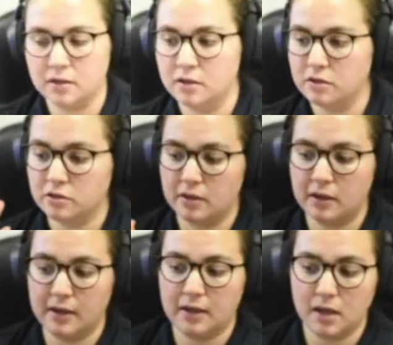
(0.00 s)
so that I
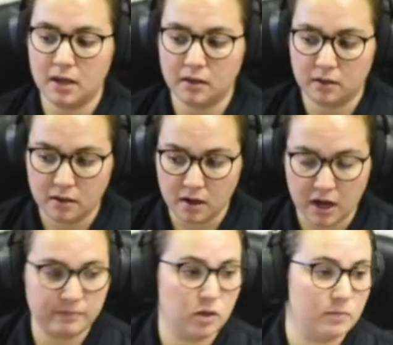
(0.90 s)
can
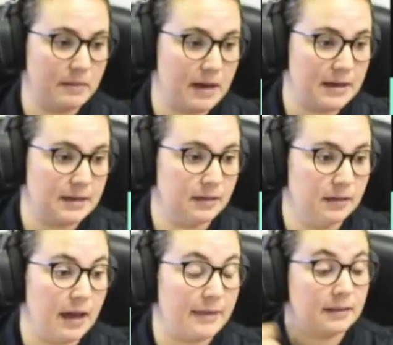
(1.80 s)
unmute my mic
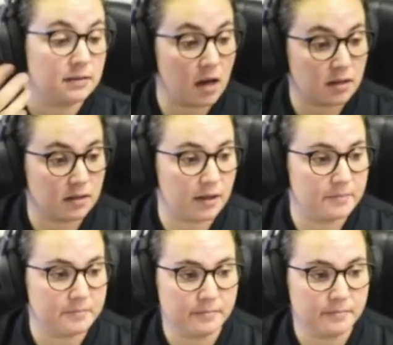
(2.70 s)
and then talk to them.